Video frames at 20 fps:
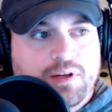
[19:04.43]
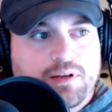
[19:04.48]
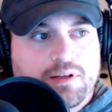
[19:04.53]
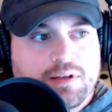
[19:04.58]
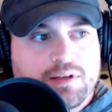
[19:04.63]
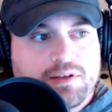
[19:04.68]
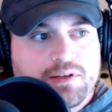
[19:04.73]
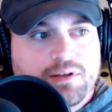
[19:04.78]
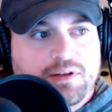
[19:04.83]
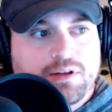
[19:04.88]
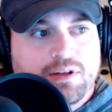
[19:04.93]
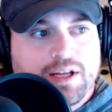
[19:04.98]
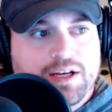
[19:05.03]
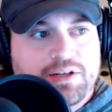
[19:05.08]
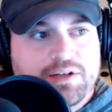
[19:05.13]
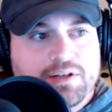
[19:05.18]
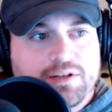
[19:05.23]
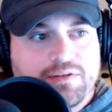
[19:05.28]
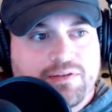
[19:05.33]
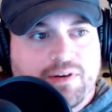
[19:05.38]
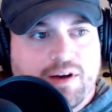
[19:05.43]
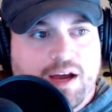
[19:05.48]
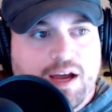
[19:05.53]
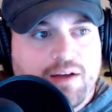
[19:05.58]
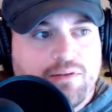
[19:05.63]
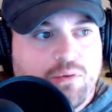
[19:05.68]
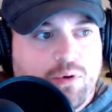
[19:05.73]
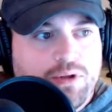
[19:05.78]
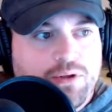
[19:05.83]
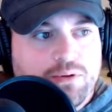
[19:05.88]
This is Galatians
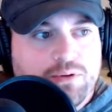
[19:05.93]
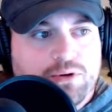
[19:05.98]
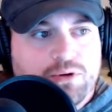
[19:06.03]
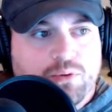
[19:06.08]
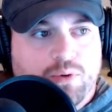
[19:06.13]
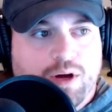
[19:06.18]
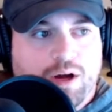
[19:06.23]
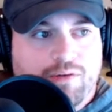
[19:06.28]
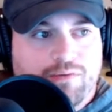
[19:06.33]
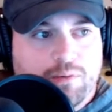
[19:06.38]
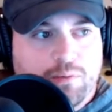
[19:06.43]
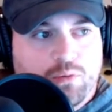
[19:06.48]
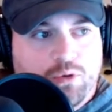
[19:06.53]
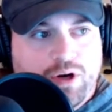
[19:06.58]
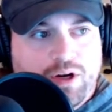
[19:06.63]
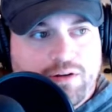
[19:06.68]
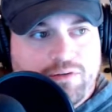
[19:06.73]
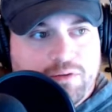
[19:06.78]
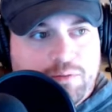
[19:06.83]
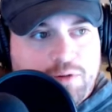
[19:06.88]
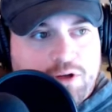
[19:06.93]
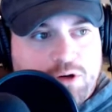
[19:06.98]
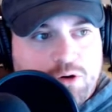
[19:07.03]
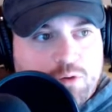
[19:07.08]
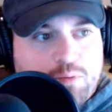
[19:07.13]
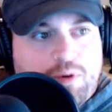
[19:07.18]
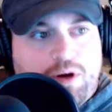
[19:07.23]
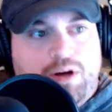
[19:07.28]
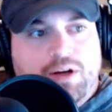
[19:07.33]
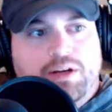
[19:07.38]
5, 1 through 12. I'm reading from the New
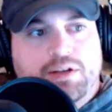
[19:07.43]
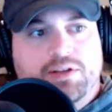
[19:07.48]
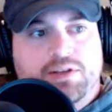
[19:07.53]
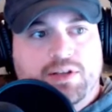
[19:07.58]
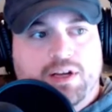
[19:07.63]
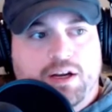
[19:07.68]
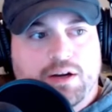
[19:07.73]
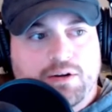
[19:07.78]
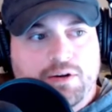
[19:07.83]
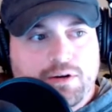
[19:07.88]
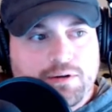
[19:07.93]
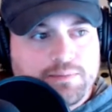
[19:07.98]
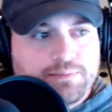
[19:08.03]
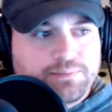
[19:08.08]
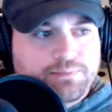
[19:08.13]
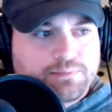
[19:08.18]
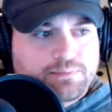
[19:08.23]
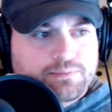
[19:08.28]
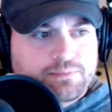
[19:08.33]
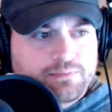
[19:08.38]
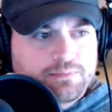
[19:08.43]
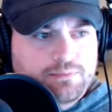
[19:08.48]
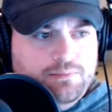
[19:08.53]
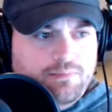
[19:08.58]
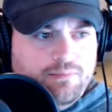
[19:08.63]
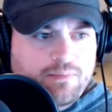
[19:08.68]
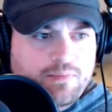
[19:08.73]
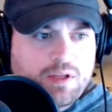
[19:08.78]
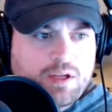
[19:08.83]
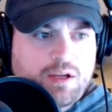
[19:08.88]
American Standard.
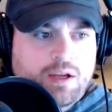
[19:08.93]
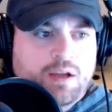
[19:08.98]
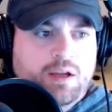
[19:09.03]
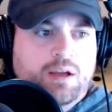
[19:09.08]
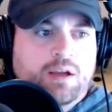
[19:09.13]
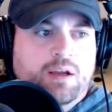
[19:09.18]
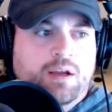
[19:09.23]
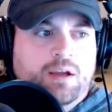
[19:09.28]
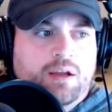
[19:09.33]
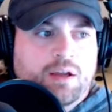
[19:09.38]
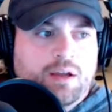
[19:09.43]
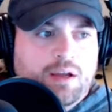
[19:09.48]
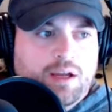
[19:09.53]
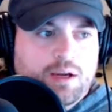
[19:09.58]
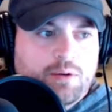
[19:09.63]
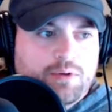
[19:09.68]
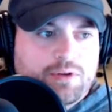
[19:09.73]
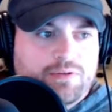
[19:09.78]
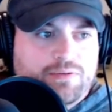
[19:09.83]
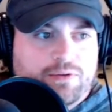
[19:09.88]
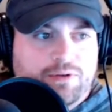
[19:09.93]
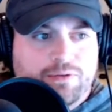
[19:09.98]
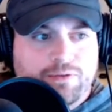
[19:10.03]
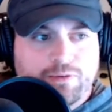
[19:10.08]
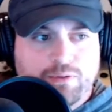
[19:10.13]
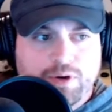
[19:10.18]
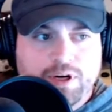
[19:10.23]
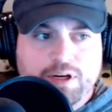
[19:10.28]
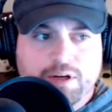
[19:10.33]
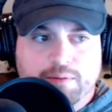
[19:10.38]
It was for
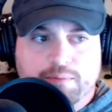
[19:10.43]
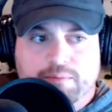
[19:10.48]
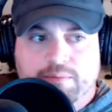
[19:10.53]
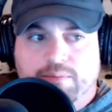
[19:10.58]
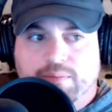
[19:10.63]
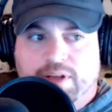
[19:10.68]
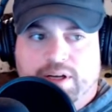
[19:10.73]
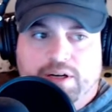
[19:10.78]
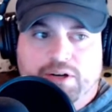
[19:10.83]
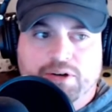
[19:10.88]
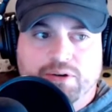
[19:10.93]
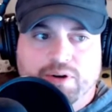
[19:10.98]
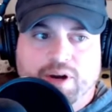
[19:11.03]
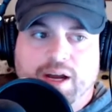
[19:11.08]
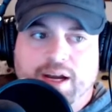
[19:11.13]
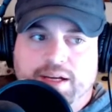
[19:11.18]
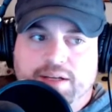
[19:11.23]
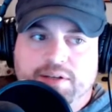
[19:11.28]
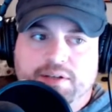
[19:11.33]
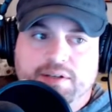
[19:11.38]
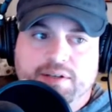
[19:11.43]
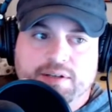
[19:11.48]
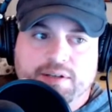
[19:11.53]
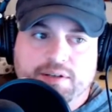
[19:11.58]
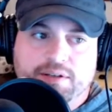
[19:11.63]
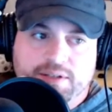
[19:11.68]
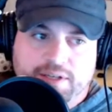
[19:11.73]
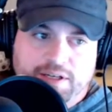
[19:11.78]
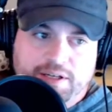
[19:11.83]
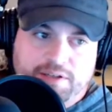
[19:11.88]
freedom that Christ
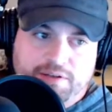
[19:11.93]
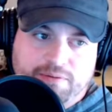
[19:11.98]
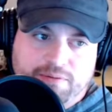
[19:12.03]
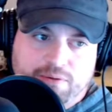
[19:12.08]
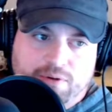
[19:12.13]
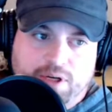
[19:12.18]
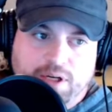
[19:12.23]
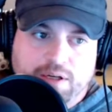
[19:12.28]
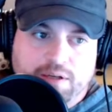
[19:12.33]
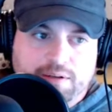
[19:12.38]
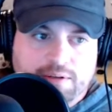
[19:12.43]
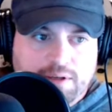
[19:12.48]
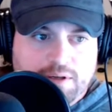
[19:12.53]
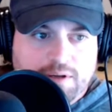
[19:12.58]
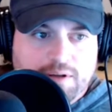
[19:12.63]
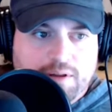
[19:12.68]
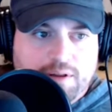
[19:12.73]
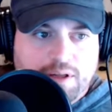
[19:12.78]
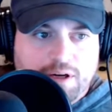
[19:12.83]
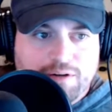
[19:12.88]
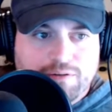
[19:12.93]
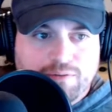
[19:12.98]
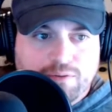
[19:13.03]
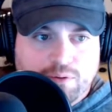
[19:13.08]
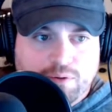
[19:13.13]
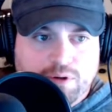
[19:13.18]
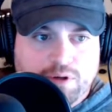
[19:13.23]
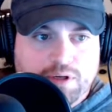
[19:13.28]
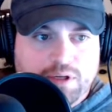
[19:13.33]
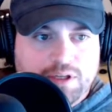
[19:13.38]
set us free.
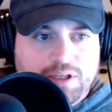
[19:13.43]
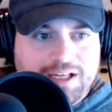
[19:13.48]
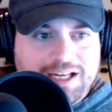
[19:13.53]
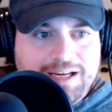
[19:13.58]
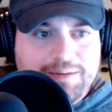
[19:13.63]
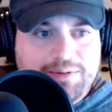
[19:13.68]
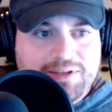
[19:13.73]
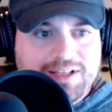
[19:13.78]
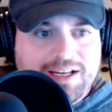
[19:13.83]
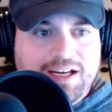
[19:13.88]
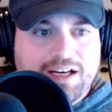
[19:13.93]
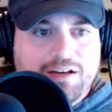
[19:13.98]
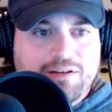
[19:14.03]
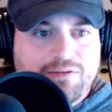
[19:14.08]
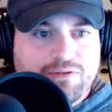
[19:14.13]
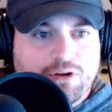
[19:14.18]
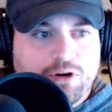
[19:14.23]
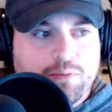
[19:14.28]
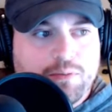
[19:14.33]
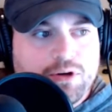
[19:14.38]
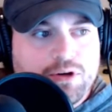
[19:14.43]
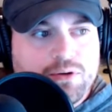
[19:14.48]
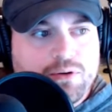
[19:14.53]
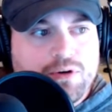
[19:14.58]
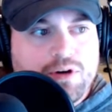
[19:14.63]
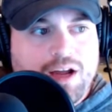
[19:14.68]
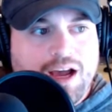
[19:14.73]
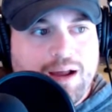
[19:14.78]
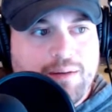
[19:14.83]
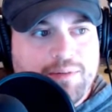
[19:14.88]
Therefore, keep standing firm and do
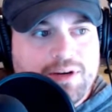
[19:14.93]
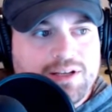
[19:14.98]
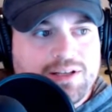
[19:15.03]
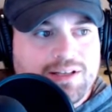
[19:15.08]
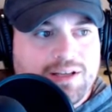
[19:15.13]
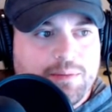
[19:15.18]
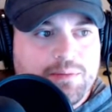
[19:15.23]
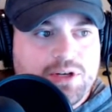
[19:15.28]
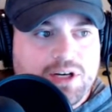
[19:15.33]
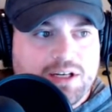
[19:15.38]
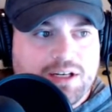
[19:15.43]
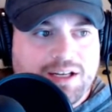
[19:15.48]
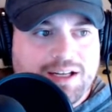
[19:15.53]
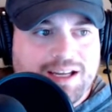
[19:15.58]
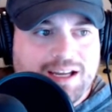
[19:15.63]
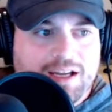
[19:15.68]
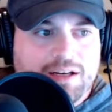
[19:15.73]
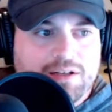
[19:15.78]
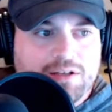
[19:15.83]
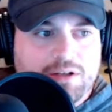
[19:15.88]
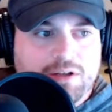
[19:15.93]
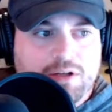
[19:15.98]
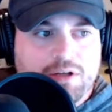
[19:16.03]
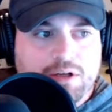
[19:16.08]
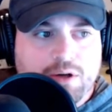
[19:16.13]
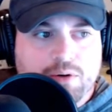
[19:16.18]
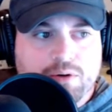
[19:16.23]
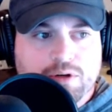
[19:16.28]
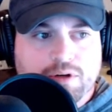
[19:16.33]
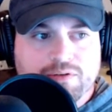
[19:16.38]
not be subject again to the
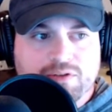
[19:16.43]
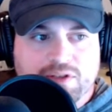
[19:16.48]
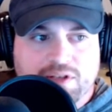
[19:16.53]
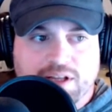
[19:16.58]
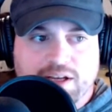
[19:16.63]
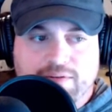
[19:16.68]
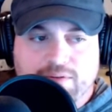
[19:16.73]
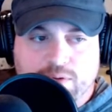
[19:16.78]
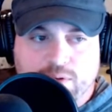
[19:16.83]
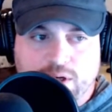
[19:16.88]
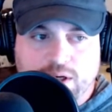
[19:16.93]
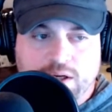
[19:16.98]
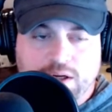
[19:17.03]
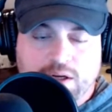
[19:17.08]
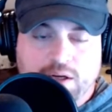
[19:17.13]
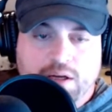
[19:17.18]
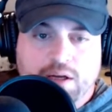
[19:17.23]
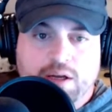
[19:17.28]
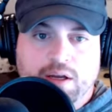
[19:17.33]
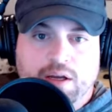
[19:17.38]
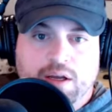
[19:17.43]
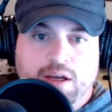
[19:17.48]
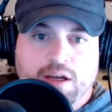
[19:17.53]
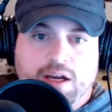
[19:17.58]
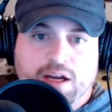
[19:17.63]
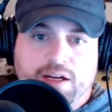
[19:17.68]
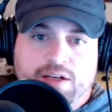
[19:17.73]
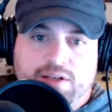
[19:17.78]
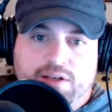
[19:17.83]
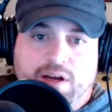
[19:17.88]
yoke of slavery.
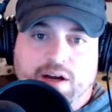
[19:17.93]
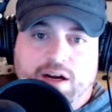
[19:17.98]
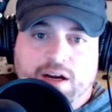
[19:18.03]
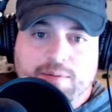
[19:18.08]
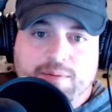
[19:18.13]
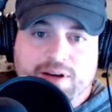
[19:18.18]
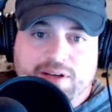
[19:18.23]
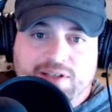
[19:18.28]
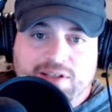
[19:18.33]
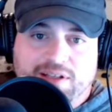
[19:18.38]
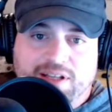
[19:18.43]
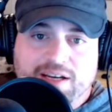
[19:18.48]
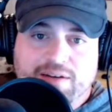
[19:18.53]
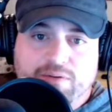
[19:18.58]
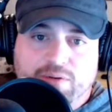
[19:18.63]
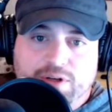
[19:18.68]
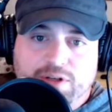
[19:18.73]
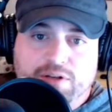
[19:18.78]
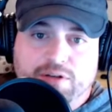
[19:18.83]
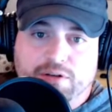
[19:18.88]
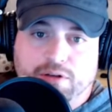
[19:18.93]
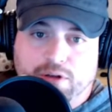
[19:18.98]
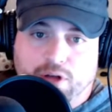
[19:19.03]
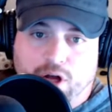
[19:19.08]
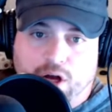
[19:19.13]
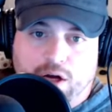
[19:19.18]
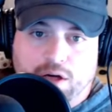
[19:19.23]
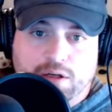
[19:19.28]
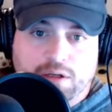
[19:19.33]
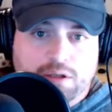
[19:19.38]
And he's talking about slavery to the
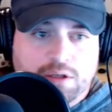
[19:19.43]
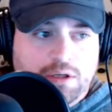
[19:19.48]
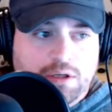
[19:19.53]
law